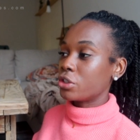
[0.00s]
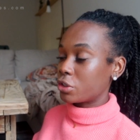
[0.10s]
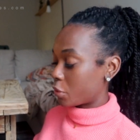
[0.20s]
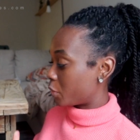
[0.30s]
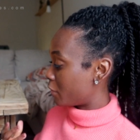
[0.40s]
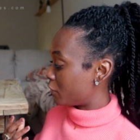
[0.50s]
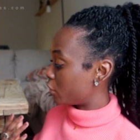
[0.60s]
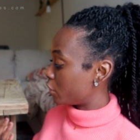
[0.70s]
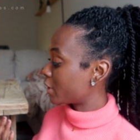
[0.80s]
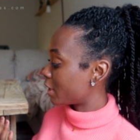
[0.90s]
So if
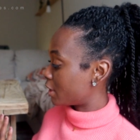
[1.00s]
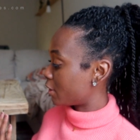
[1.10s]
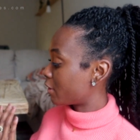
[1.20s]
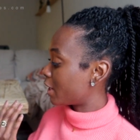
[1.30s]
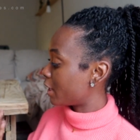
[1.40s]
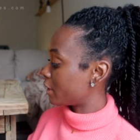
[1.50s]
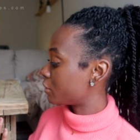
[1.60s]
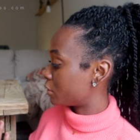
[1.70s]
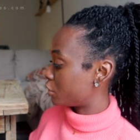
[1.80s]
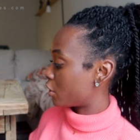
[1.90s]
you look at their
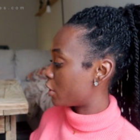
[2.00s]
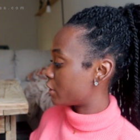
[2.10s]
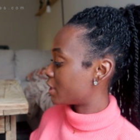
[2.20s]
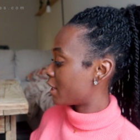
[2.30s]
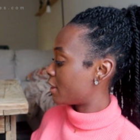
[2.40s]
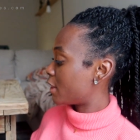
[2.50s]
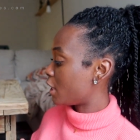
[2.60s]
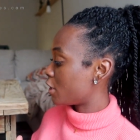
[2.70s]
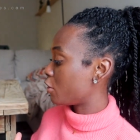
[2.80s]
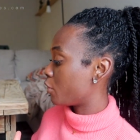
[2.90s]
candle jars,
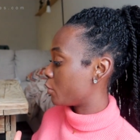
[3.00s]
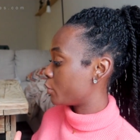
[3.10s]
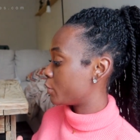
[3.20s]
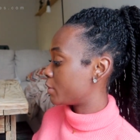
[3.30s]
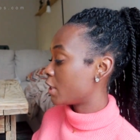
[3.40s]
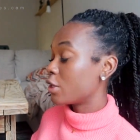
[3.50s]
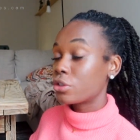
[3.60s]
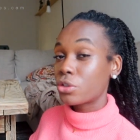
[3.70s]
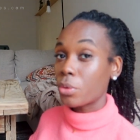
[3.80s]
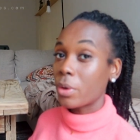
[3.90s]
they use
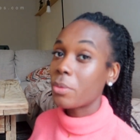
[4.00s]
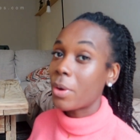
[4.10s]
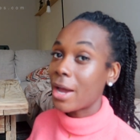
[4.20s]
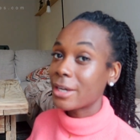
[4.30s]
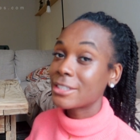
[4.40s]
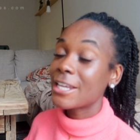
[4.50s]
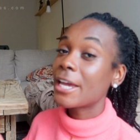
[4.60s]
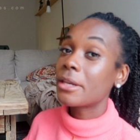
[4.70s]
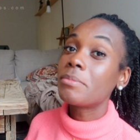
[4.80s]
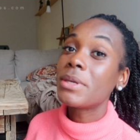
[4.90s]
soy wax
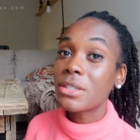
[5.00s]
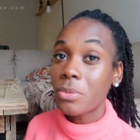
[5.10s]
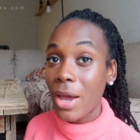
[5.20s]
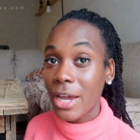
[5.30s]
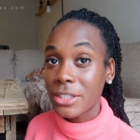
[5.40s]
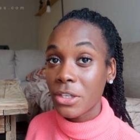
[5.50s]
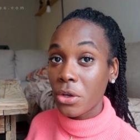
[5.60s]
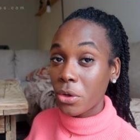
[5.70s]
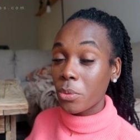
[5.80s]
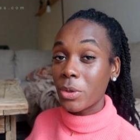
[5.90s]
and beeswax,
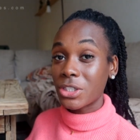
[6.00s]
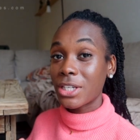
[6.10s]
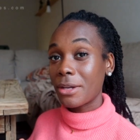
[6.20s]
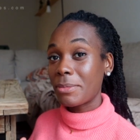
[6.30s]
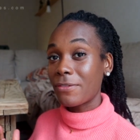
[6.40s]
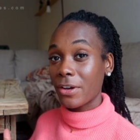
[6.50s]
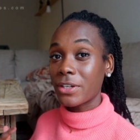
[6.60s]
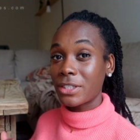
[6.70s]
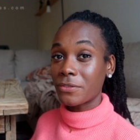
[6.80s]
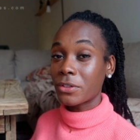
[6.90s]
which can be
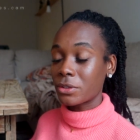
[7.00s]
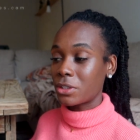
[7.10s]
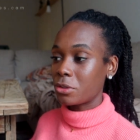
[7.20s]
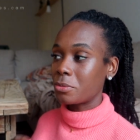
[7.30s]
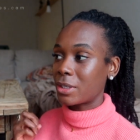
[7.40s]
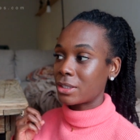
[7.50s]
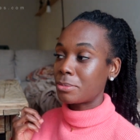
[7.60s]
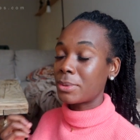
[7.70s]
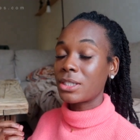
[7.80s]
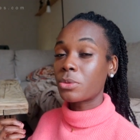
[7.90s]
very difficult to do
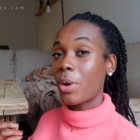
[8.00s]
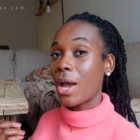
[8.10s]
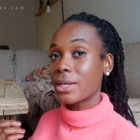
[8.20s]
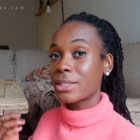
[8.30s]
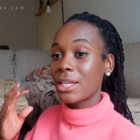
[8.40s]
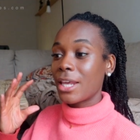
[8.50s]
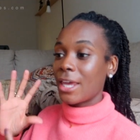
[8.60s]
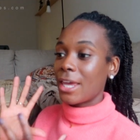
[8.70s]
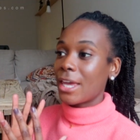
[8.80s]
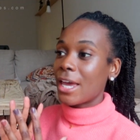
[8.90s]
because beeswax
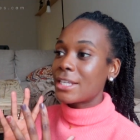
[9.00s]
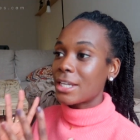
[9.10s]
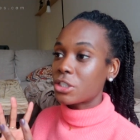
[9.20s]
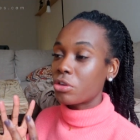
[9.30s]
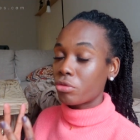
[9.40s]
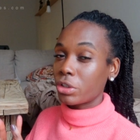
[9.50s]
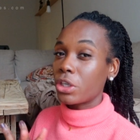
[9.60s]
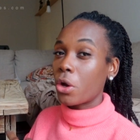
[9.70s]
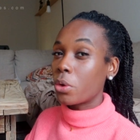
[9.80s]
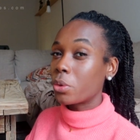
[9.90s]
doesn't
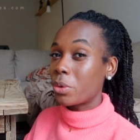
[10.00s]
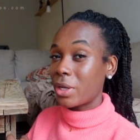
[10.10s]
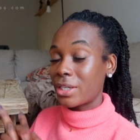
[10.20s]
really hold